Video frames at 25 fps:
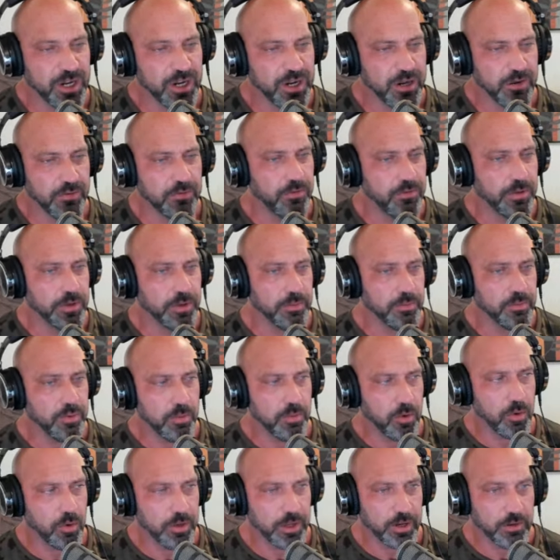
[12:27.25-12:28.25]
I never really
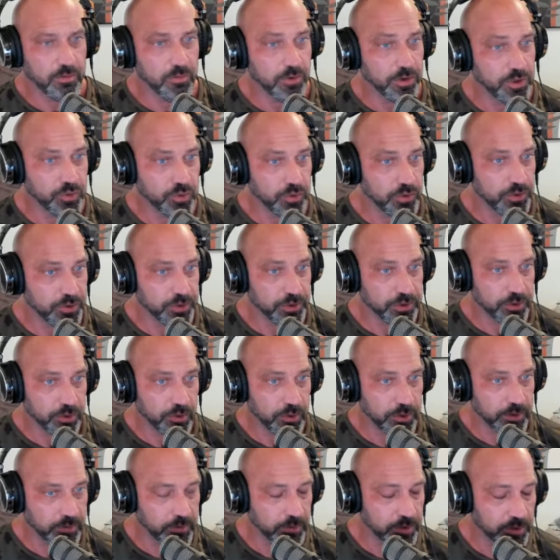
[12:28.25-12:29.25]
promote like rituals or
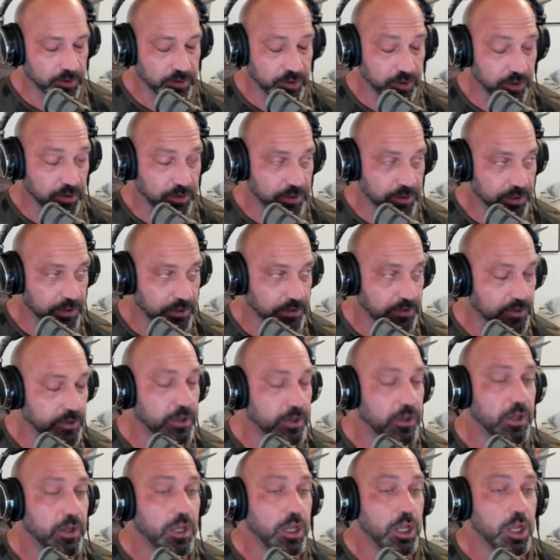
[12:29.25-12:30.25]
doing, you know, certain things.
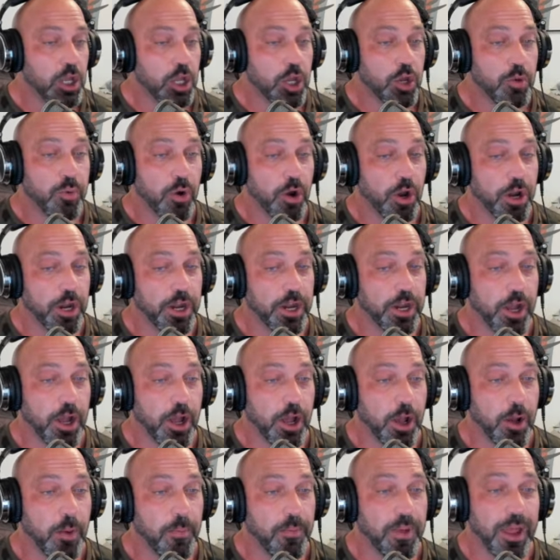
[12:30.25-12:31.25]
But
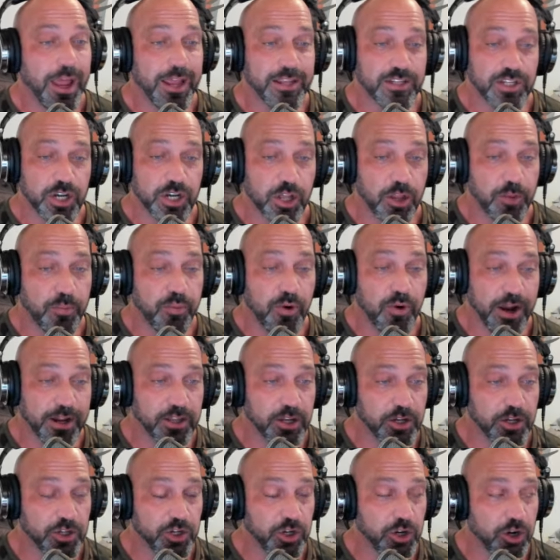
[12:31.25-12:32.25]
as another
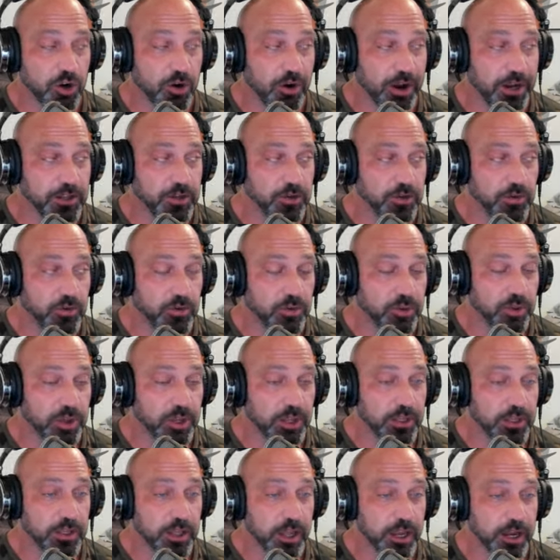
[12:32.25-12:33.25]
practitioner, I do
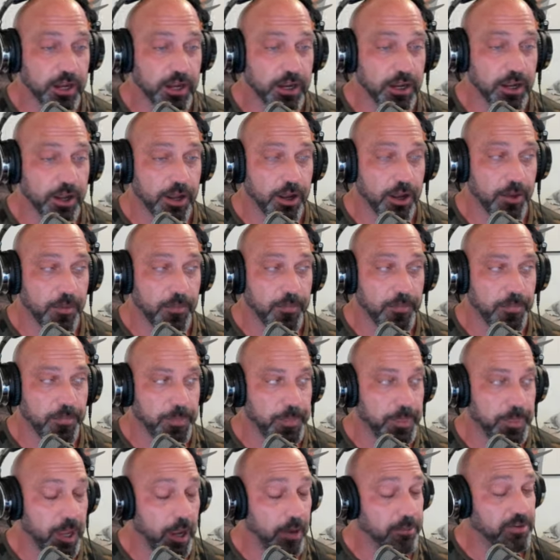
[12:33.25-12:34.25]
think that
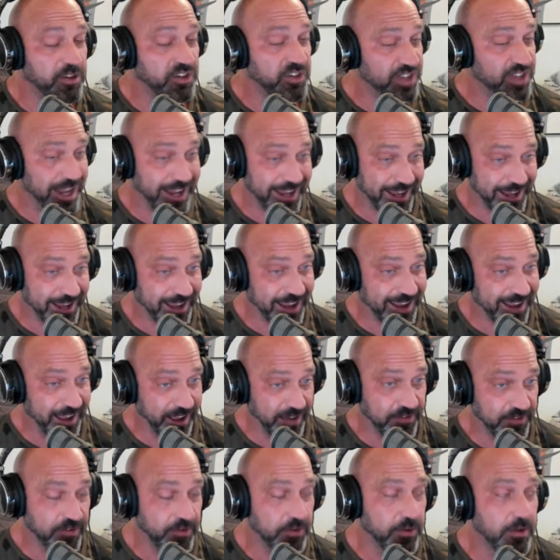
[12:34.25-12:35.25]
I'm just taking a
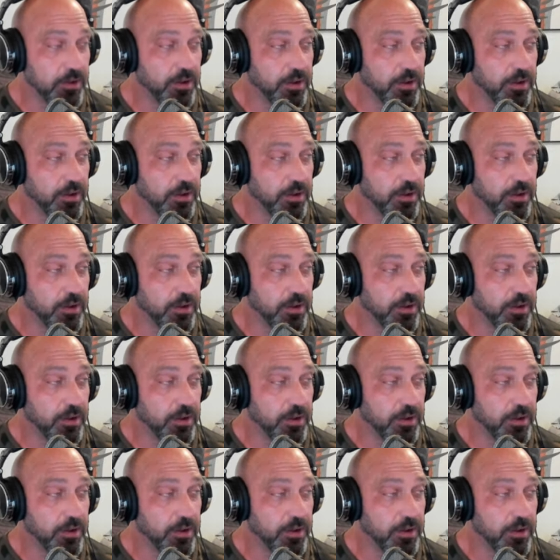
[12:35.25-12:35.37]
guess.